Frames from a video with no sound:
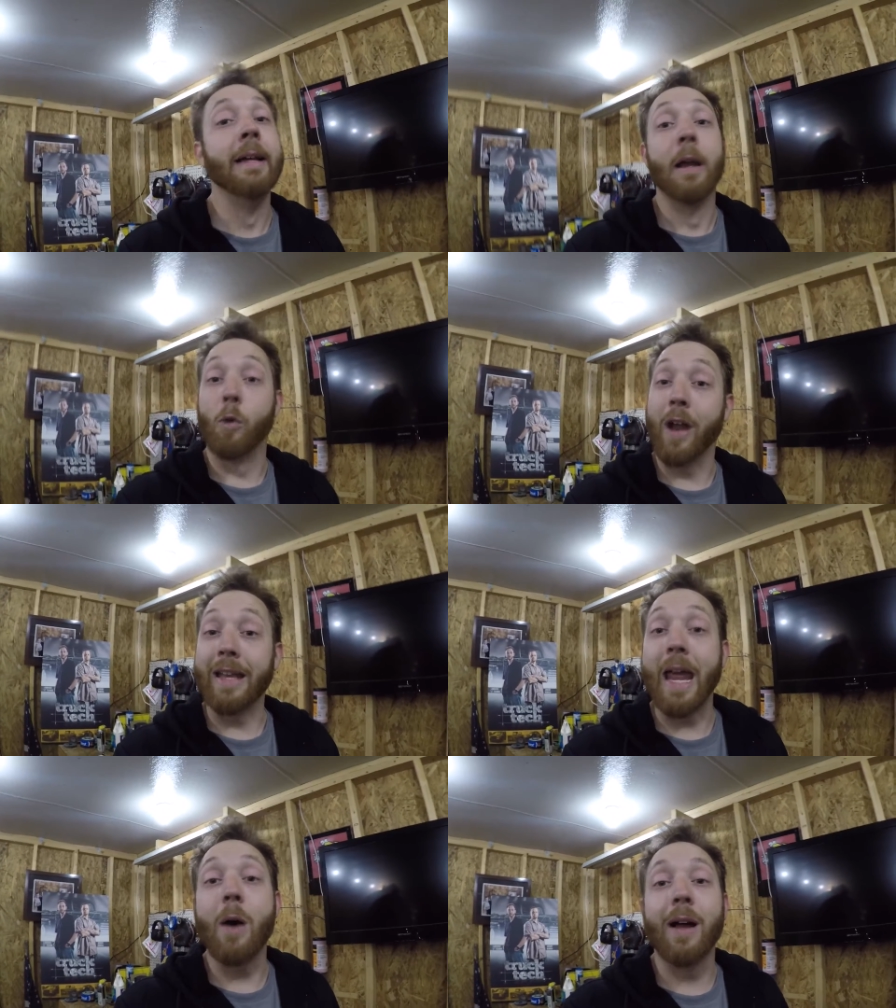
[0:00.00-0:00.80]
Right
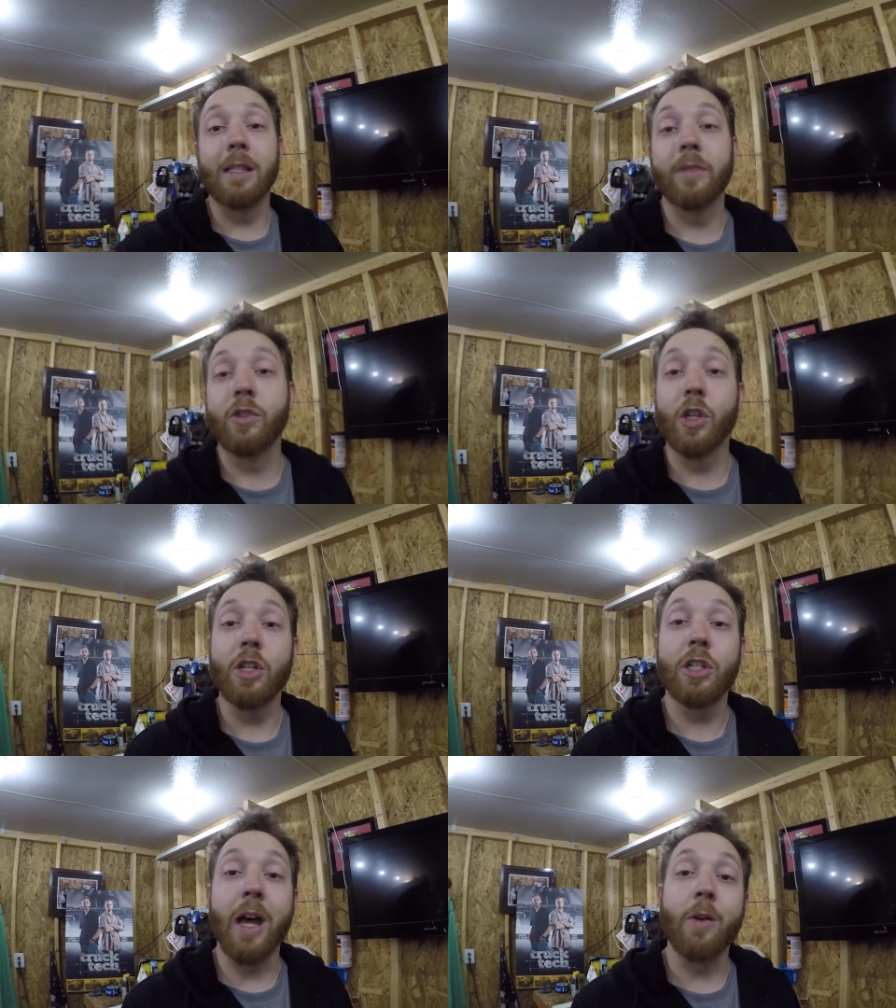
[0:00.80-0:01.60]
now, I live just
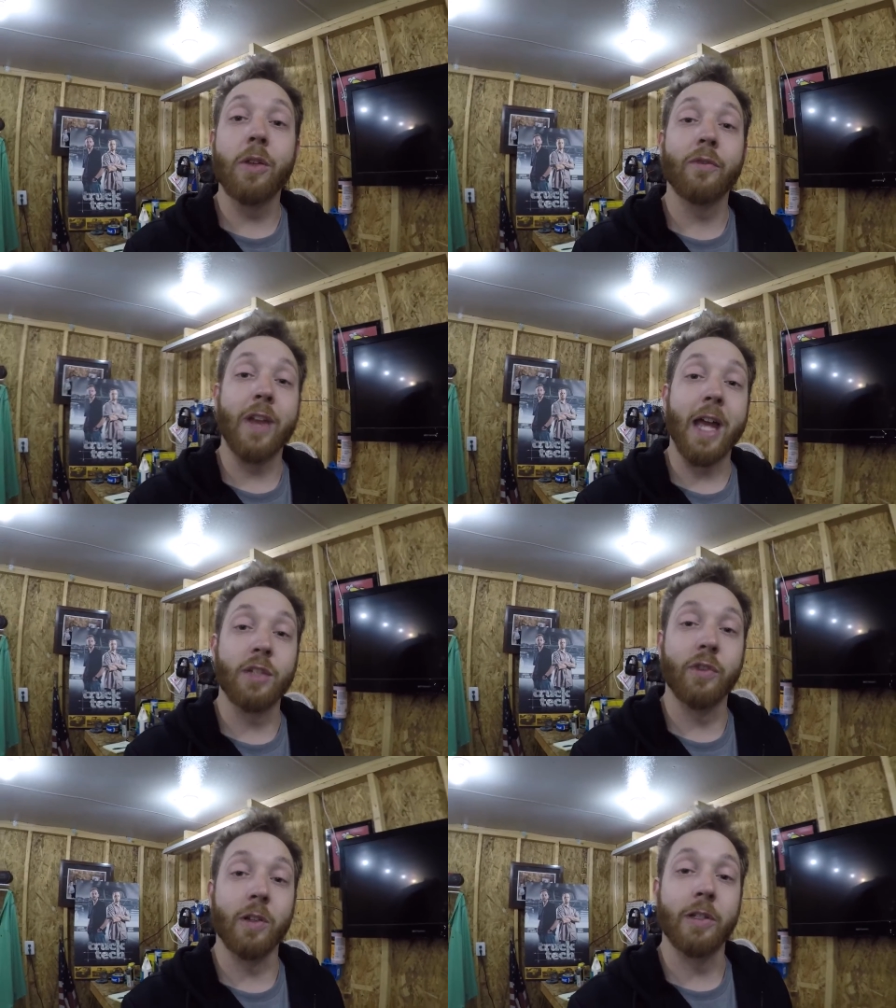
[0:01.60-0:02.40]
south of
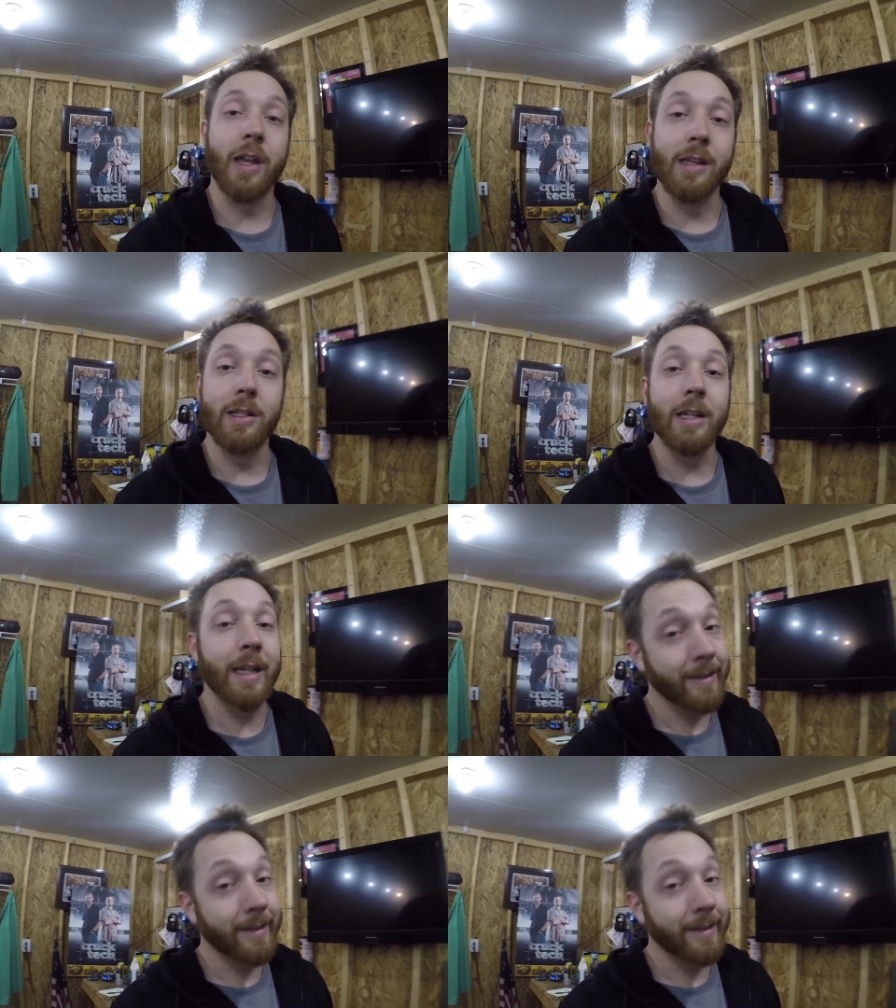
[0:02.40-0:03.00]
Nashville, Tennessee,